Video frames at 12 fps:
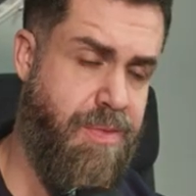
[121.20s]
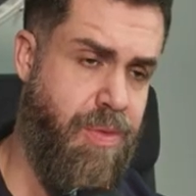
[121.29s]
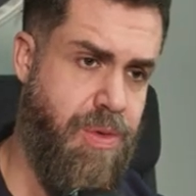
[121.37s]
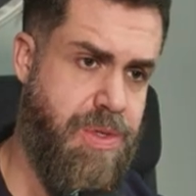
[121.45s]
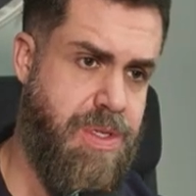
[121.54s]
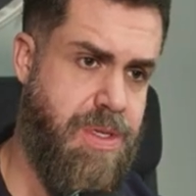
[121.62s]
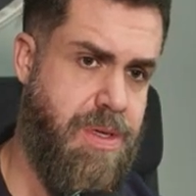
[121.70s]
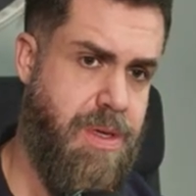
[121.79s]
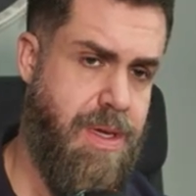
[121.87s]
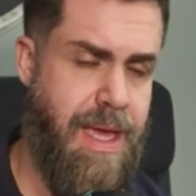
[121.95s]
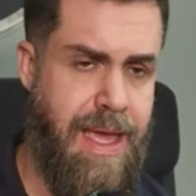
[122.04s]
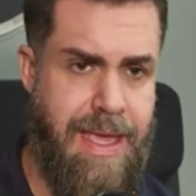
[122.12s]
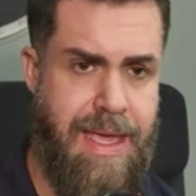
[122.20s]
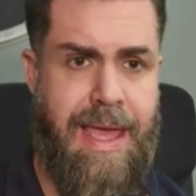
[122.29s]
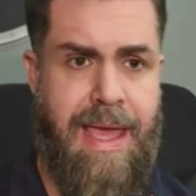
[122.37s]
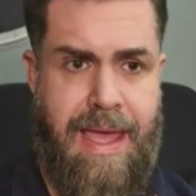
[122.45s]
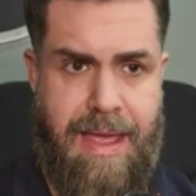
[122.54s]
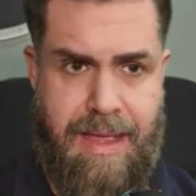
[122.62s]
divorce, okay?
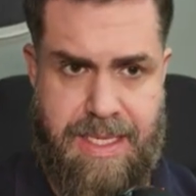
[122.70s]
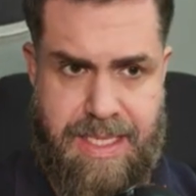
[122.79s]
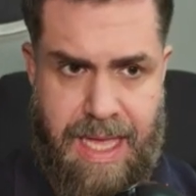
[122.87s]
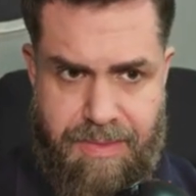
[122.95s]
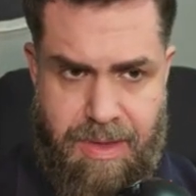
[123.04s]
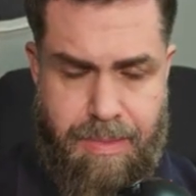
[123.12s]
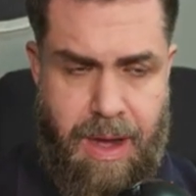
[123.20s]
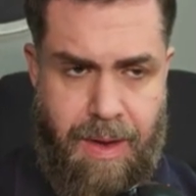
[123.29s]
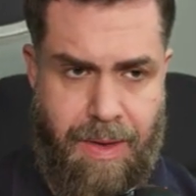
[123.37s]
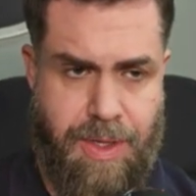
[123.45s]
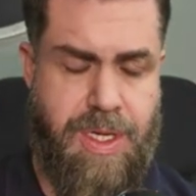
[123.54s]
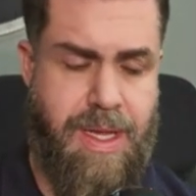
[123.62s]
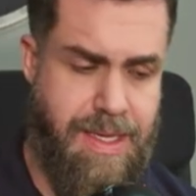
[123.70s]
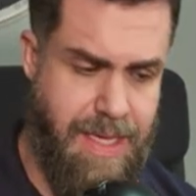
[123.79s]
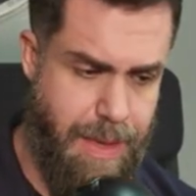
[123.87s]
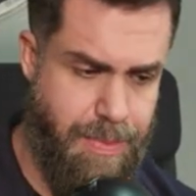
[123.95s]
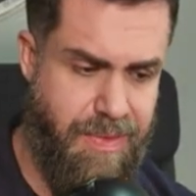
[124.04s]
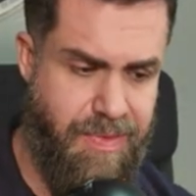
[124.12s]
Save your marriage,
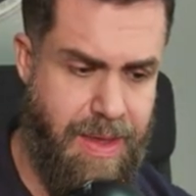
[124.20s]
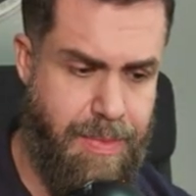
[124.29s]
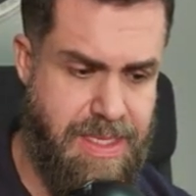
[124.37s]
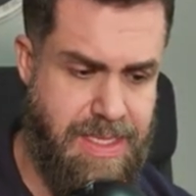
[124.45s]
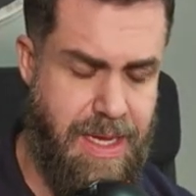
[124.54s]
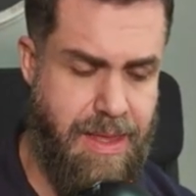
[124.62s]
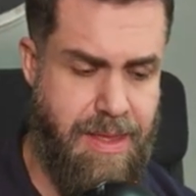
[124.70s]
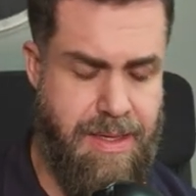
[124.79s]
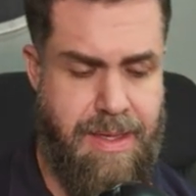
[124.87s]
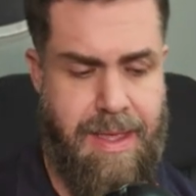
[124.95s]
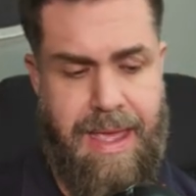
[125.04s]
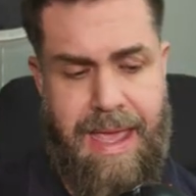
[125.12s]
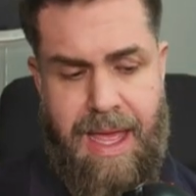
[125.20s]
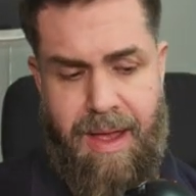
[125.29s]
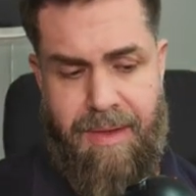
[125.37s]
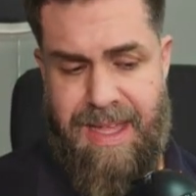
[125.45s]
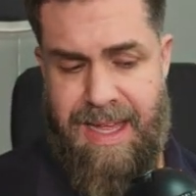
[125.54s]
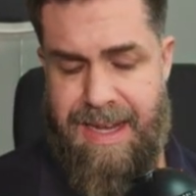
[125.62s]
keep your family together. And
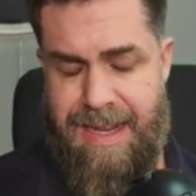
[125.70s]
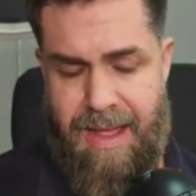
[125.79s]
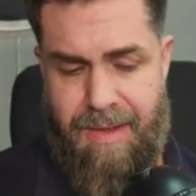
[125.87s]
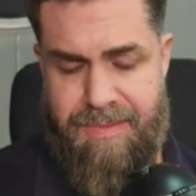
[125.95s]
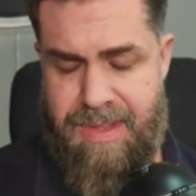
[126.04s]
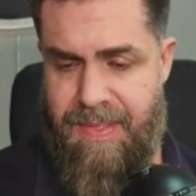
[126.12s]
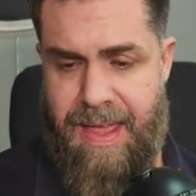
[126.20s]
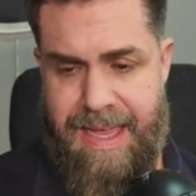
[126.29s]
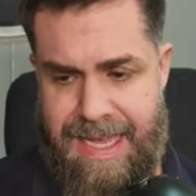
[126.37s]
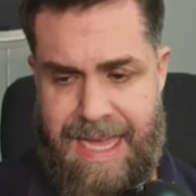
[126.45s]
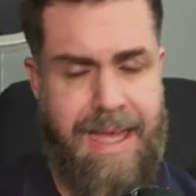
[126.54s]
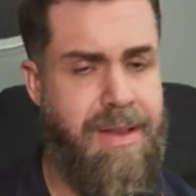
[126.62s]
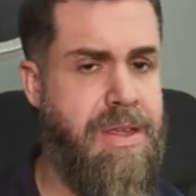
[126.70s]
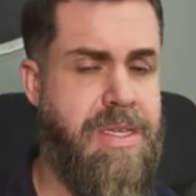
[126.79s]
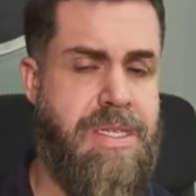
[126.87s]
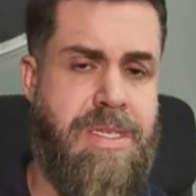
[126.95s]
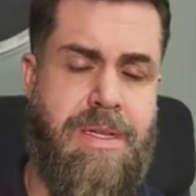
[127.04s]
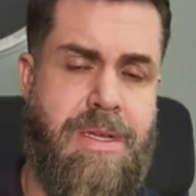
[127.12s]
I've done that
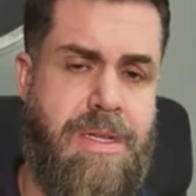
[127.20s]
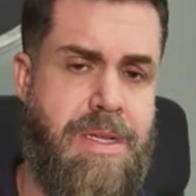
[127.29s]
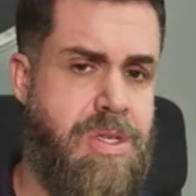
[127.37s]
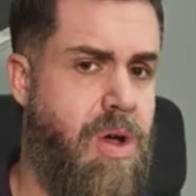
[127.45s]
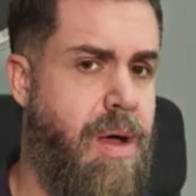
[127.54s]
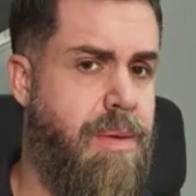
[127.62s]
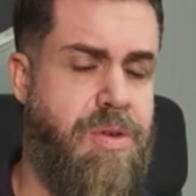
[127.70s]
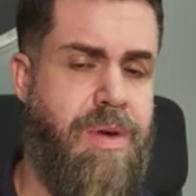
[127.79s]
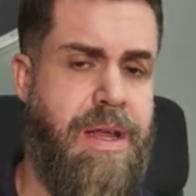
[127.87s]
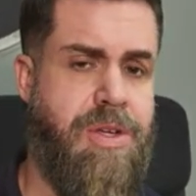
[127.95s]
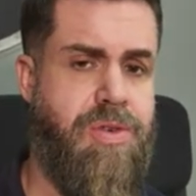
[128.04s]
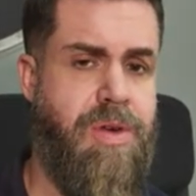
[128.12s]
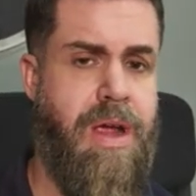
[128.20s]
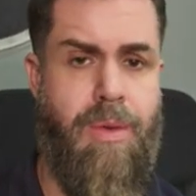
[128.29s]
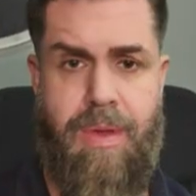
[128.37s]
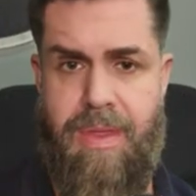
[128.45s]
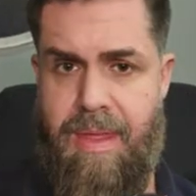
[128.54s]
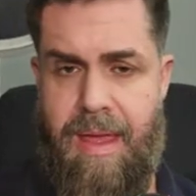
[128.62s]
countless times around Australia
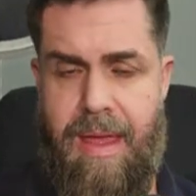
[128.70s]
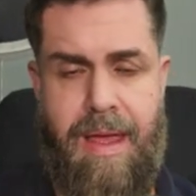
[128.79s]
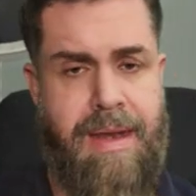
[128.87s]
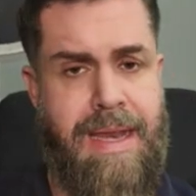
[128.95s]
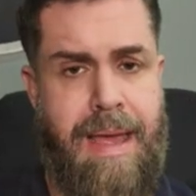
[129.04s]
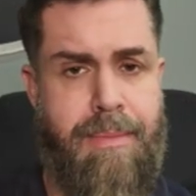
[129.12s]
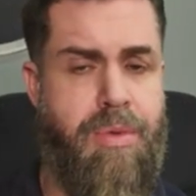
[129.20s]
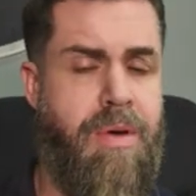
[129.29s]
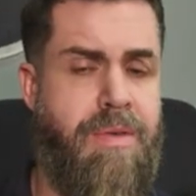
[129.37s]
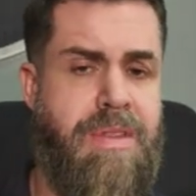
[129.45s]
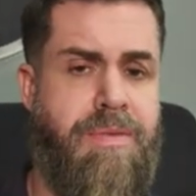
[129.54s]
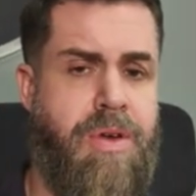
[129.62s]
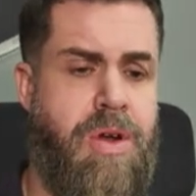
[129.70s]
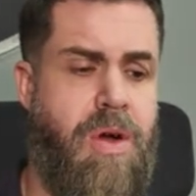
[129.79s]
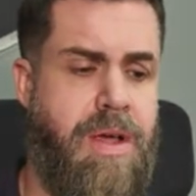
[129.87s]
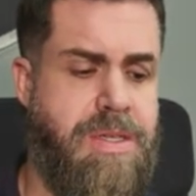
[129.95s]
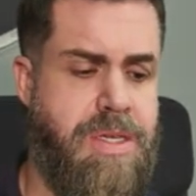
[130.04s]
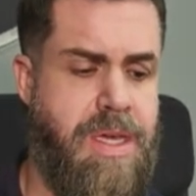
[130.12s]
with a number of different
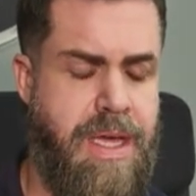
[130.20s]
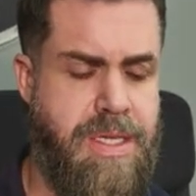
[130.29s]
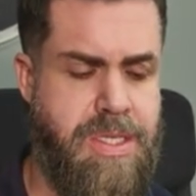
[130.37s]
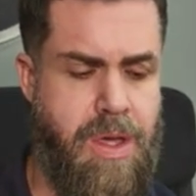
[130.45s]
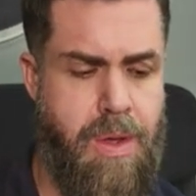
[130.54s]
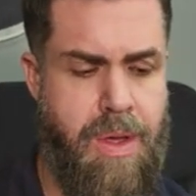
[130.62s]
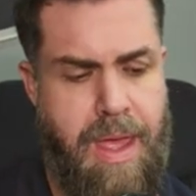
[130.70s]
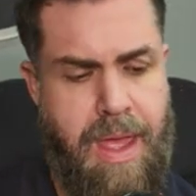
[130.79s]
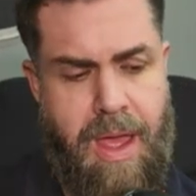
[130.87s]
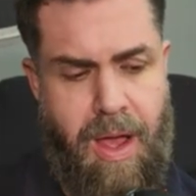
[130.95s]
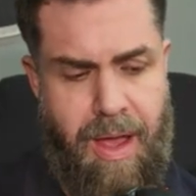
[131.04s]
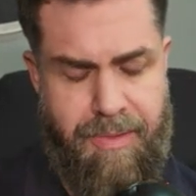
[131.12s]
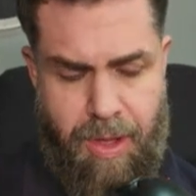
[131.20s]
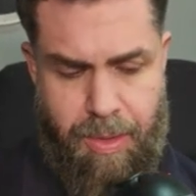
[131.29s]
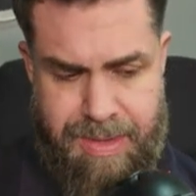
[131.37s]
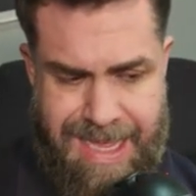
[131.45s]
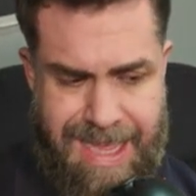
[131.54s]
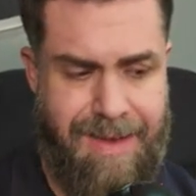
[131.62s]
guys, okay? So I've
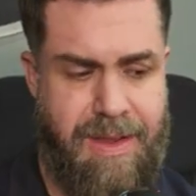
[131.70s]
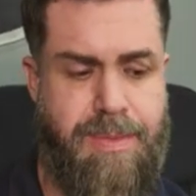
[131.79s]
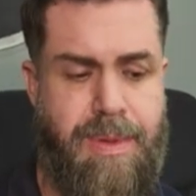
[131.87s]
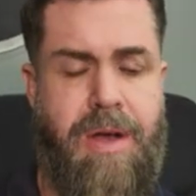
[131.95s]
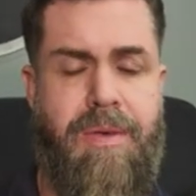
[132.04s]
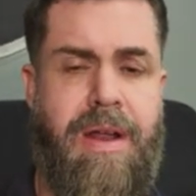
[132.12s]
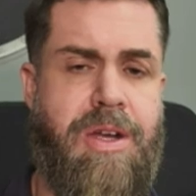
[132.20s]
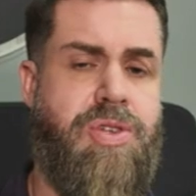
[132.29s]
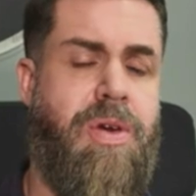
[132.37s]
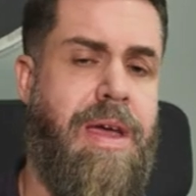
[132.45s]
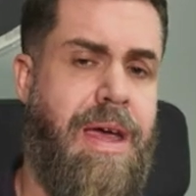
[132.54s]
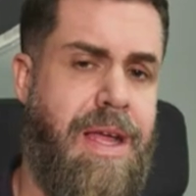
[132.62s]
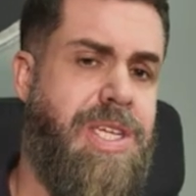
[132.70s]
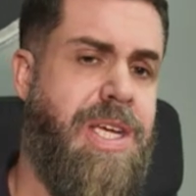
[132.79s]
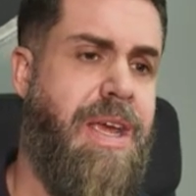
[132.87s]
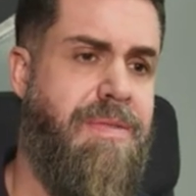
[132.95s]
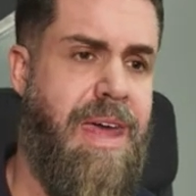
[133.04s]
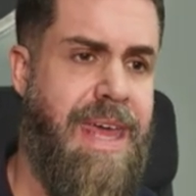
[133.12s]
helped countless men around Australia
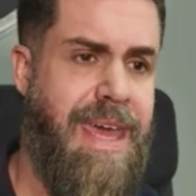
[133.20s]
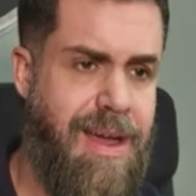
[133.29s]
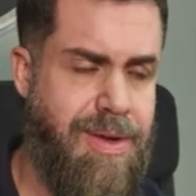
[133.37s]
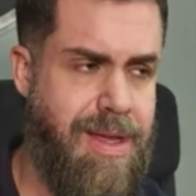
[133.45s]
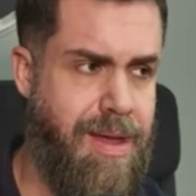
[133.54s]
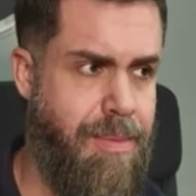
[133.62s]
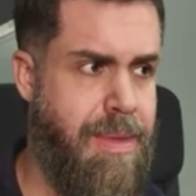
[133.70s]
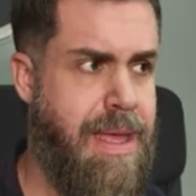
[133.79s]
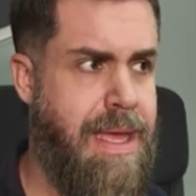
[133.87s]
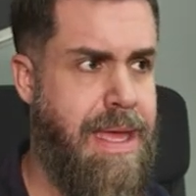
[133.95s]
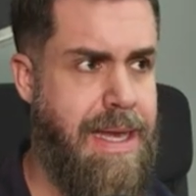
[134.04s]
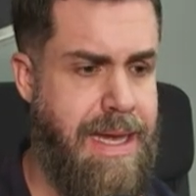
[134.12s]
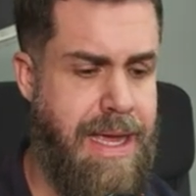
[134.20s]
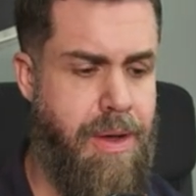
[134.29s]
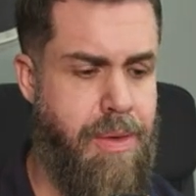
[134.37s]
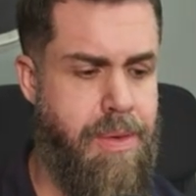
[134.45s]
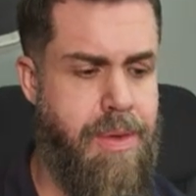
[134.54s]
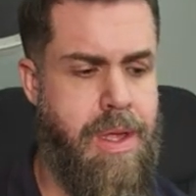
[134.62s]
achieve that outcome. Now,